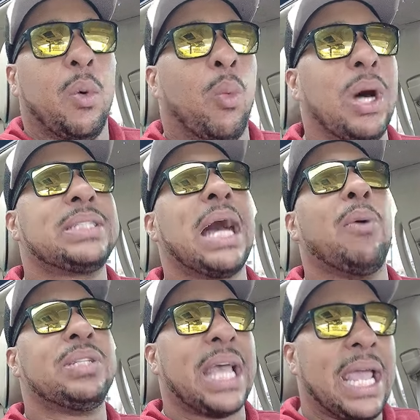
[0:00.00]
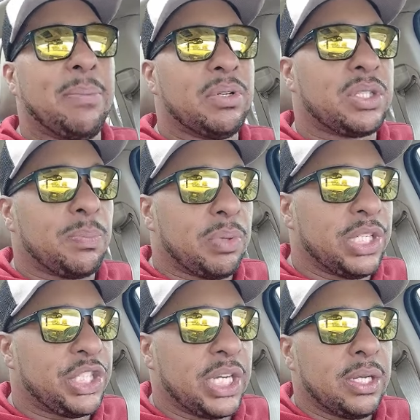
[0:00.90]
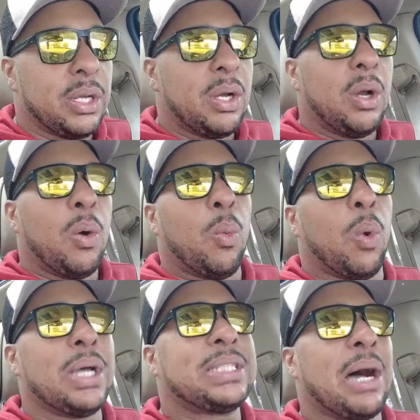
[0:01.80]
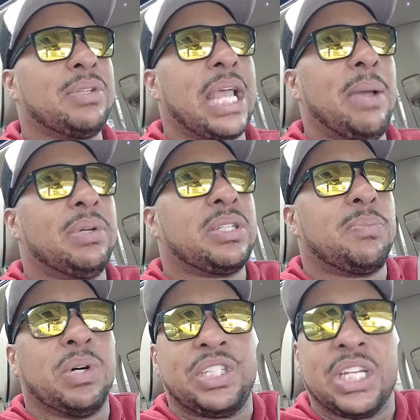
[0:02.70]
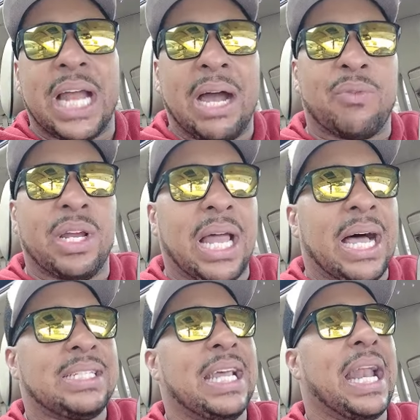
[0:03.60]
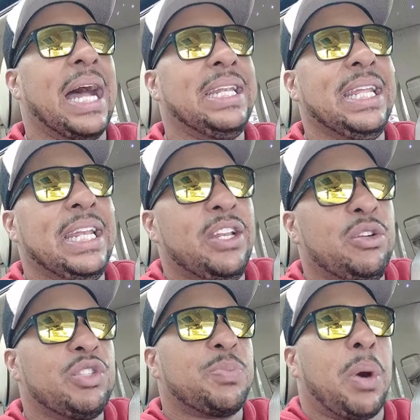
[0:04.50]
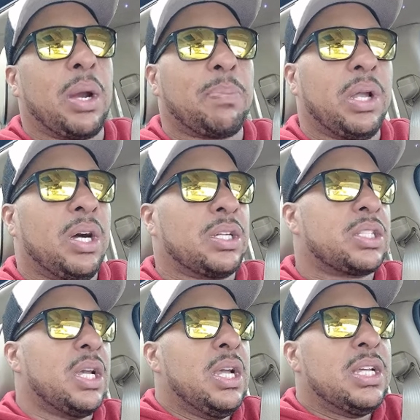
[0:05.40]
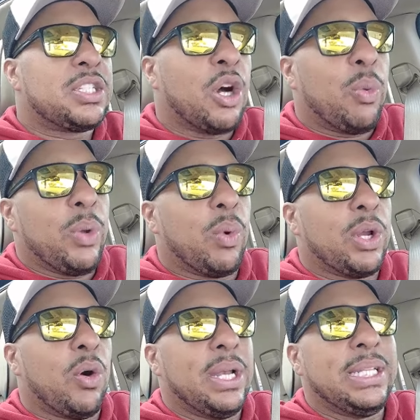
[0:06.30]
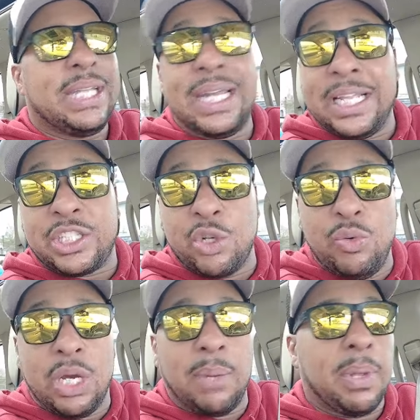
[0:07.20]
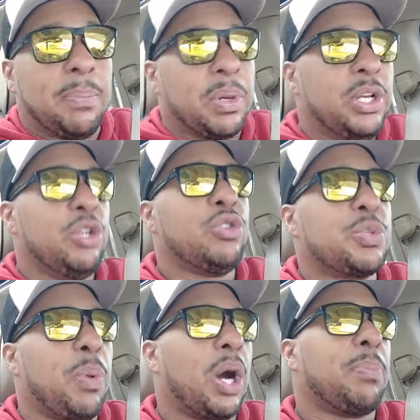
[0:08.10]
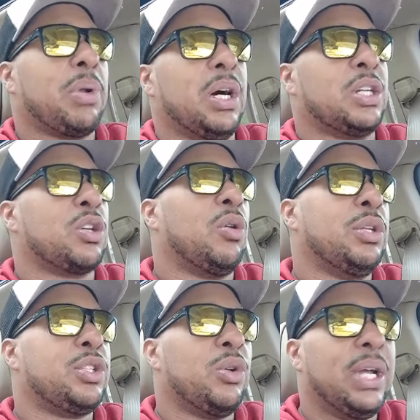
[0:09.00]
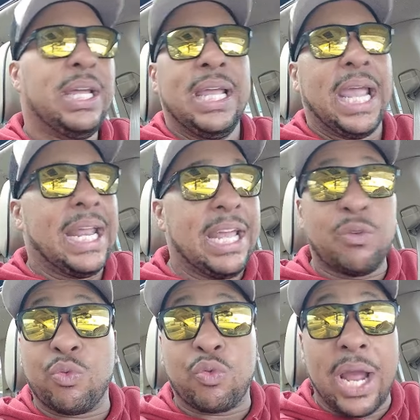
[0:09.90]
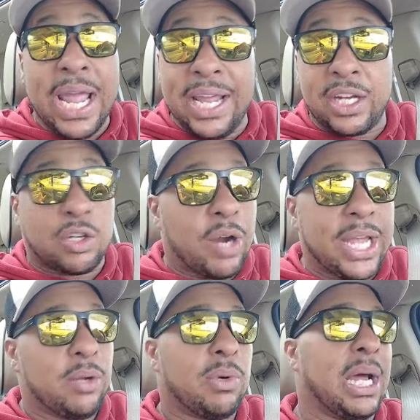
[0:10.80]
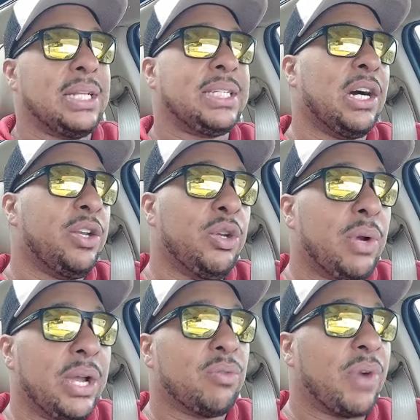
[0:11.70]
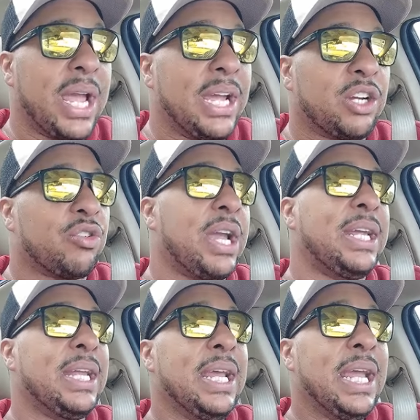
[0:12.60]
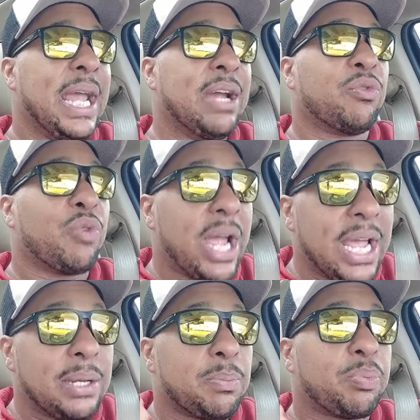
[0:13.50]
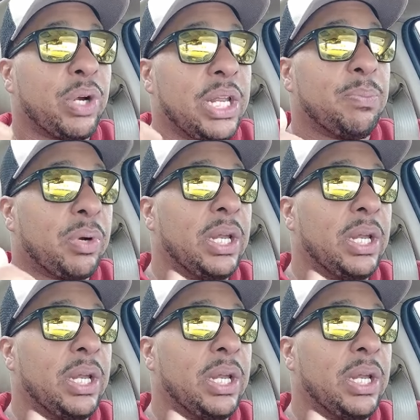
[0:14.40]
once I was able to push it. Once I was able to push it, I realized that I needed new spark plugs. So we went on and did a tune-up and put new spark plugs onto it, and it ran great. When I tell you it ran great, it ran pretty